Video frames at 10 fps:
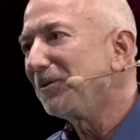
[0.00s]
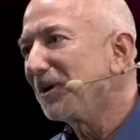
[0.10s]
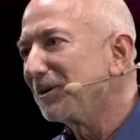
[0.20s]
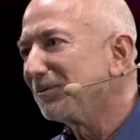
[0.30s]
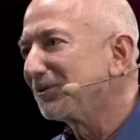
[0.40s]

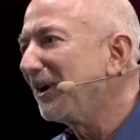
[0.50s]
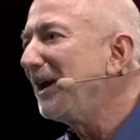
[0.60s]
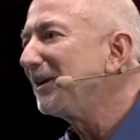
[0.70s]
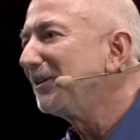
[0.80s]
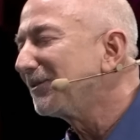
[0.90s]
long it will
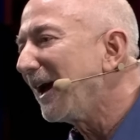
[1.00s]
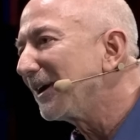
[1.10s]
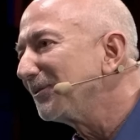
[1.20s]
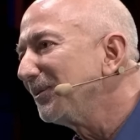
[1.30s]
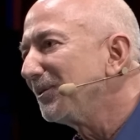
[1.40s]
take
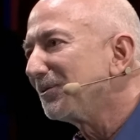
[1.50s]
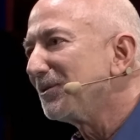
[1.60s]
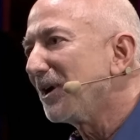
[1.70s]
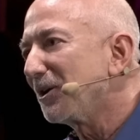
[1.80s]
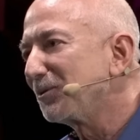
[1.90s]
exactly. We don't
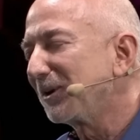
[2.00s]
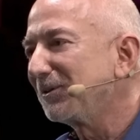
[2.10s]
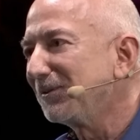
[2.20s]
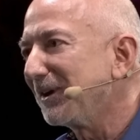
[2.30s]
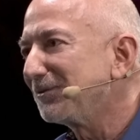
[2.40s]
know how
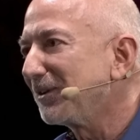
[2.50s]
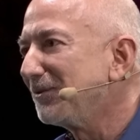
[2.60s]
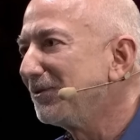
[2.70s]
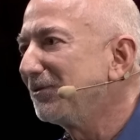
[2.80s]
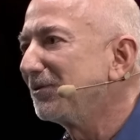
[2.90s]
quickly that
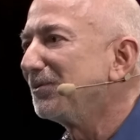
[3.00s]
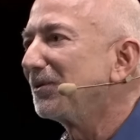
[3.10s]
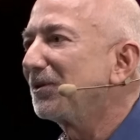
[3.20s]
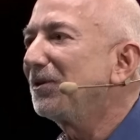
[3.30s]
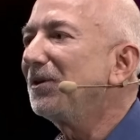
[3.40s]
transition will
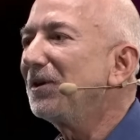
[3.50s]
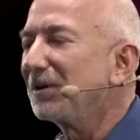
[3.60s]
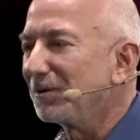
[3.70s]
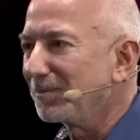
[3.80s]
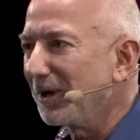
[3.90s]
occur.
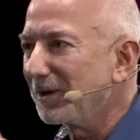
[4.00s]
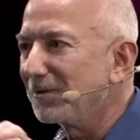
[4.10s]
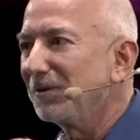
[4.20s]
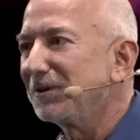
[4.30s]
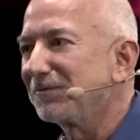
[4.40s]
And it'll probably
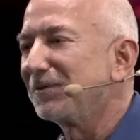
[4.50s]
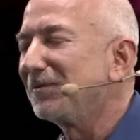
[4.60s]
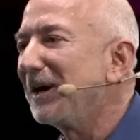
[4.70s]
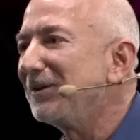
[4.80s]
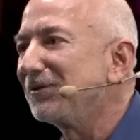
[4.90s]
occur at different
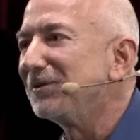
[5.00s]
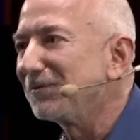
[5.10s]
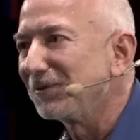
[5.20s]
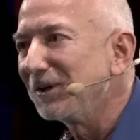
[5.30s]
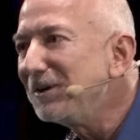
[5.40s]
rates in
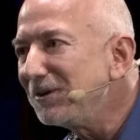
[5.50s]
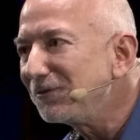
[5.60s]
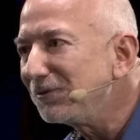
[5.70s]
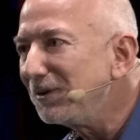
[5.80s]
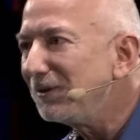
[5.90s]
different
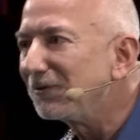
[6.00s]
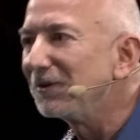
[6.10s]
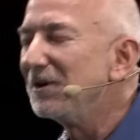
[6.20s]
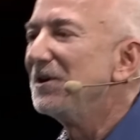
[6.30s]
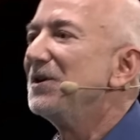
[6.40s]
industries.
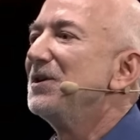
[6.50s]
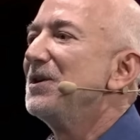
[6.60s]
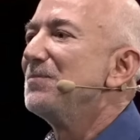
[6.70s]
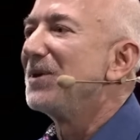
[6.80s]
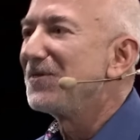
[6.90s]

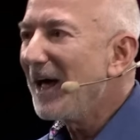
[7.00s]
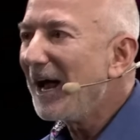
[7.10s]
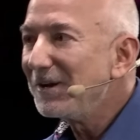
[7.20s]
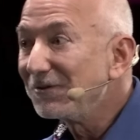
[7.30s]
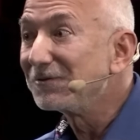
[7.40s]
But
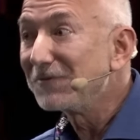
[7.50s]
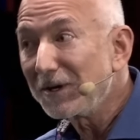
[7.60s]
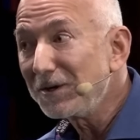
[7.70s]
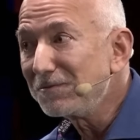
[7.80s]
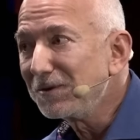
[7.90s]
that is
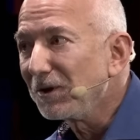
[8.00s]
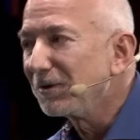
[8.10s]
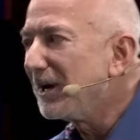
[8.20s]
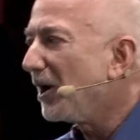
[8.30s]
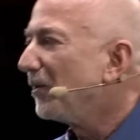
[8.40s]
very real.
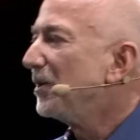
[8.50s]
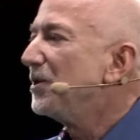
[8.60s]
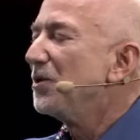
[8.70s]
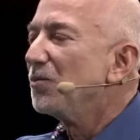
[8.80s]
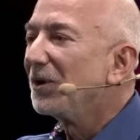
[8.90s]
Now,
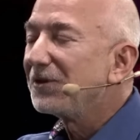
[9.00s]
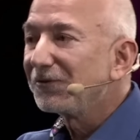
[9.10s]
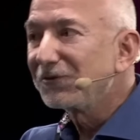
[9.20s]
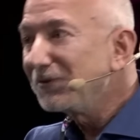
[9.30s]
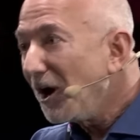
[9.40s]
what the
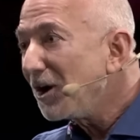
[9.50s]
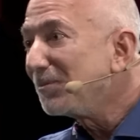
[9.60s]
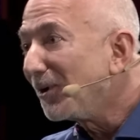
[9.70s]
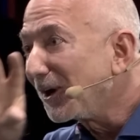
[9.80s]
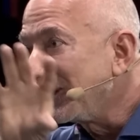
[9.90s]
stock
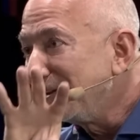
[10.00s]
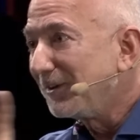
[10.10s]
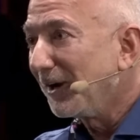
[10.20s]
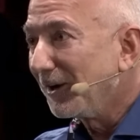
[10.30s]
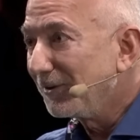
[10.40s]
market
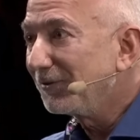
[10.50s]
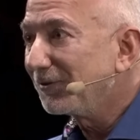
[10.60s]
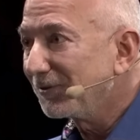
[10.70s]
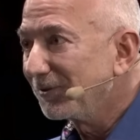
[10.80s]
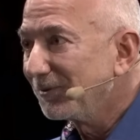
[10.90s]

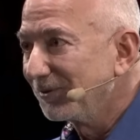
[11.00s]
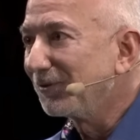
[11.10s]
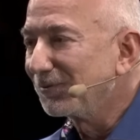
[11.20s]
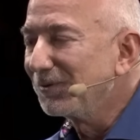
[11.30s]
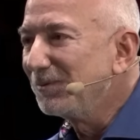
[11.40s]
does, which
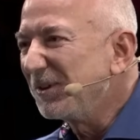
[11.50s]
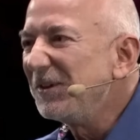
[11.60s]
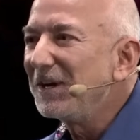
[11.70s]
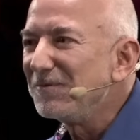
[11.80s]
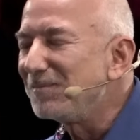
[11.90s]
is when we
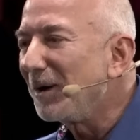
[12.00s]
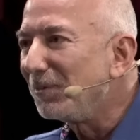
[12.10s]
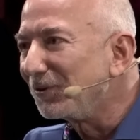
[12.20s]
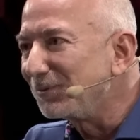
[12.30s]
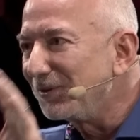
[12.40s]
think of
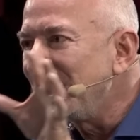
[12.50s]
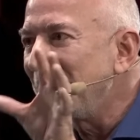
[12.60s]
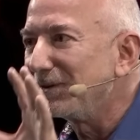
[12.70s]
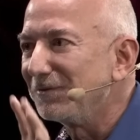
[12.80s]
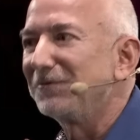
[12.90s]
bubbles, we
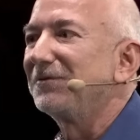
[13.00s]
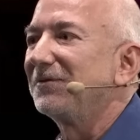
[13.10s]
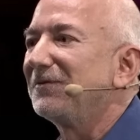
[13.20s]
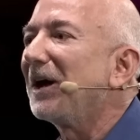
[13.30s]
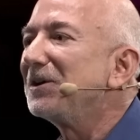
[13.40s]
think of
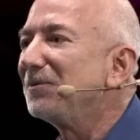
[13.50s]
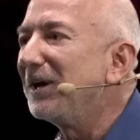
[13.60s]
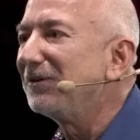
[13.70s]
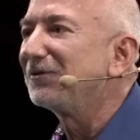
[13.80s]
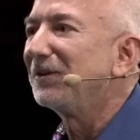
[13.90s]

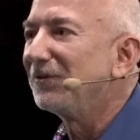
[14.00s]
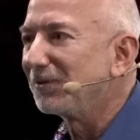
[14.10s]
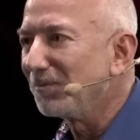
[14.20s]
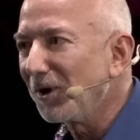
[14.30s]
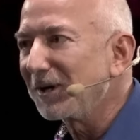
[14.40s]
valuations
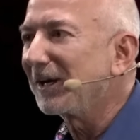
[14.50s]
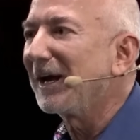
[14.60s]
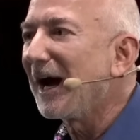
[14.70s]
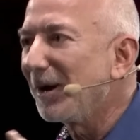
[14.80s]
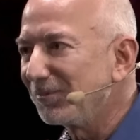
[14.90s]
and market
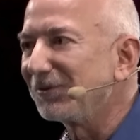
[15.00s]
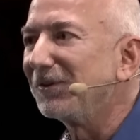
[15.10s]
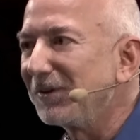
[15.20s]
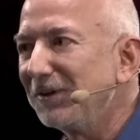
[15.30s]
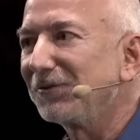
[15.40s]
caps
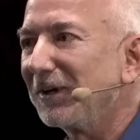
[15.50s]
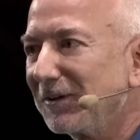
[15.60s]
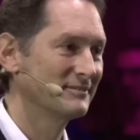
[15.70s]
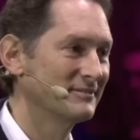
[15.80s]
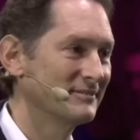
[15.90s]
and things like
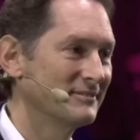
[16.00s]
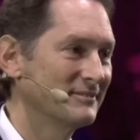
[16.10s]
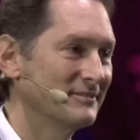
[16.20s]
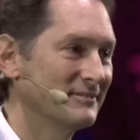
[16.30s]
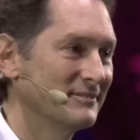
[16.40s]
this, and
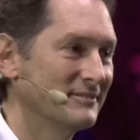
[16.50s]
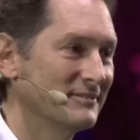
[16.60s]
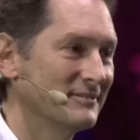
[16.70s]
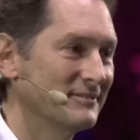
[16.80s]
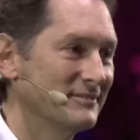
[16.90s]

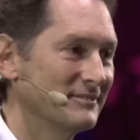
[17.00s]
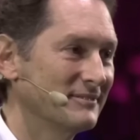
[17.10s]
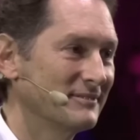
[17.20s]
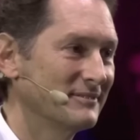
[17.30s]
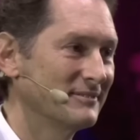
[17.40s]
how many
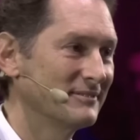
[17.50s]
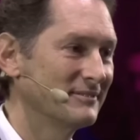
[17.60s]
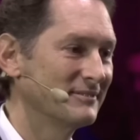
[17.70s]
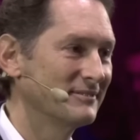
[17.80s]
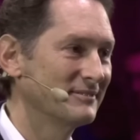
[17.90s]
billions
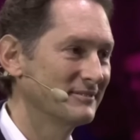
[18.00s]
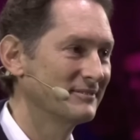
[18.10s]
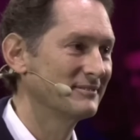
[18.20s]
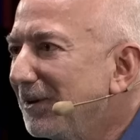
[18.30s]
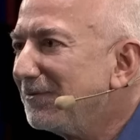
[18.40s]
of dollars
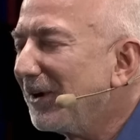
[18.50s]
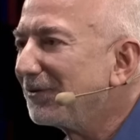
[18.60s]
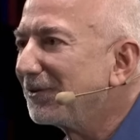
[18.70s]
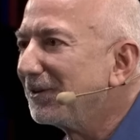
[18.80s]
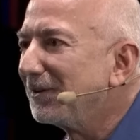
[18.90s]
are being
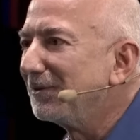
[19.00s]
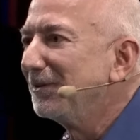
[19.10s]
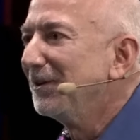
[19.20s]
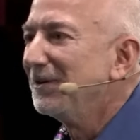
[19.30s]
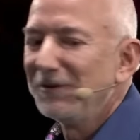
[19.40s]
invested in
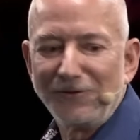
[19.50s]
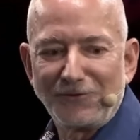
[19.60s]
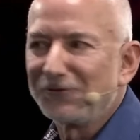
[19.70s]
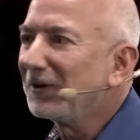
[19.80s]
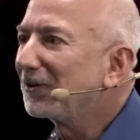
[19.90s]
these
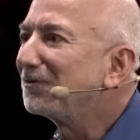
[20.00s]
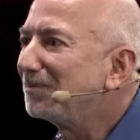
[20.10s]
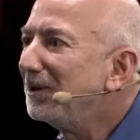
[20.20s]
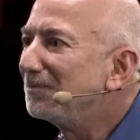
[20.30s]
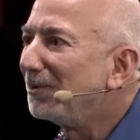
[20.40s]
6
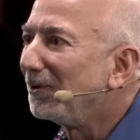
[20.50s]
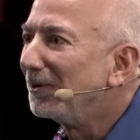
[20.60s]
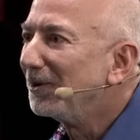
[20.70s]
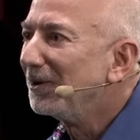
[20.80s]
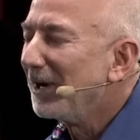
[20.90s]

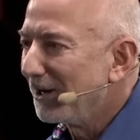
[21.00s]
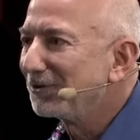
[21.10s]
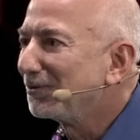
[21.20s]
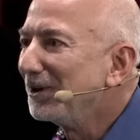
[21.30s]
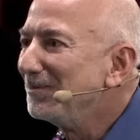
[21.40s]
people at a
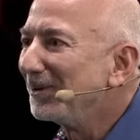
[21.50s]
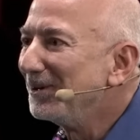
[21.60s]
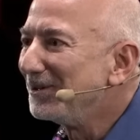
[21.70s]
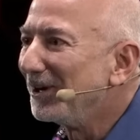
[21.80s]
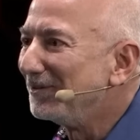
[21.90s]
$20
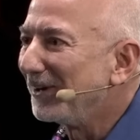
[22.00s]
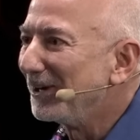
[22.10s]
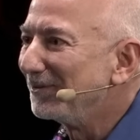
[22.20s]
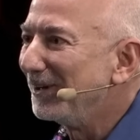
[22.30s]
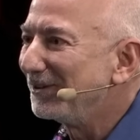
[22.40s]
billion
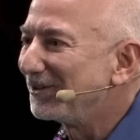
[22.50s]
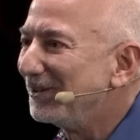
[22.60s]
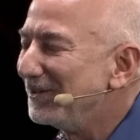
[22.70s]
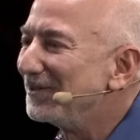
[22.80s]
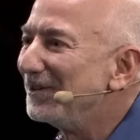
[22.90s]
valuation,
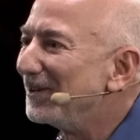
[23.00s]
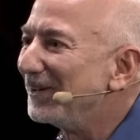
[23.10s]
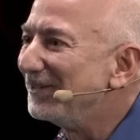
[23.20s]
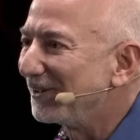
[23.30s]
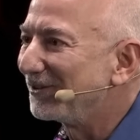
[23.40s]
even though
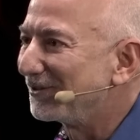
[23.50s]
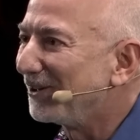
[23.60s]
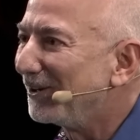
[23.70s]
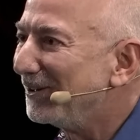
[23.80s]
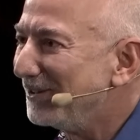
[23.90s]
they just
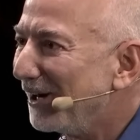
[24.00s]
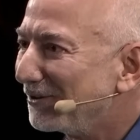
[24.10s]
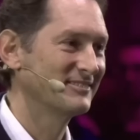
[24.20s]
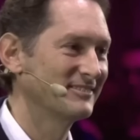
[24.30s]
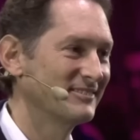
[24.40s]
started
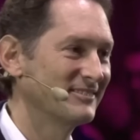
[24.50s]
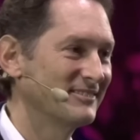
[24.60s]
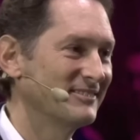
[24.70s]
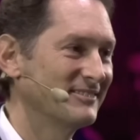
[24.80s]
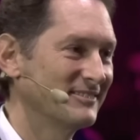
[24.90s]
yesterday,
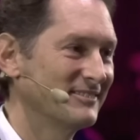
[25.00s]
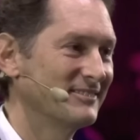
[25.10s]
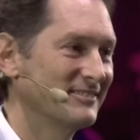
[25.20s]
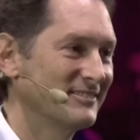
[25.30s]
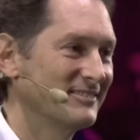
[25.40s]

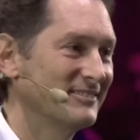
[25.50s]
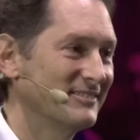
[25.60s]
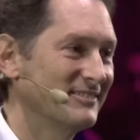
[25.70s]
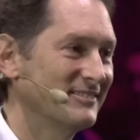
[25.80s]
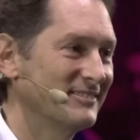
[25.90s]
right? That's
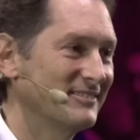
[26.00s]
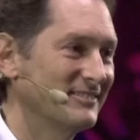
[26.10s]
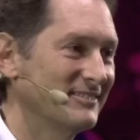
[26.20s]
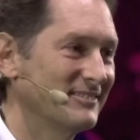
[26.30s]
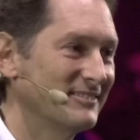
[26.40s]
very
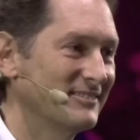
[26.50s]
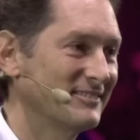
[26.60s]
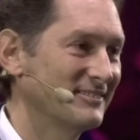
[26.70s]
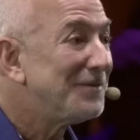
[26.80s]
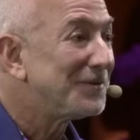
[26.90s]
unusual
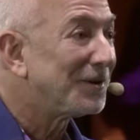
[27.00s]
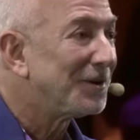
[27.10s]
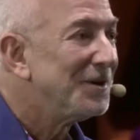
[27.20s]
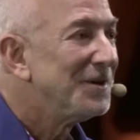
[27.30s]
behavior.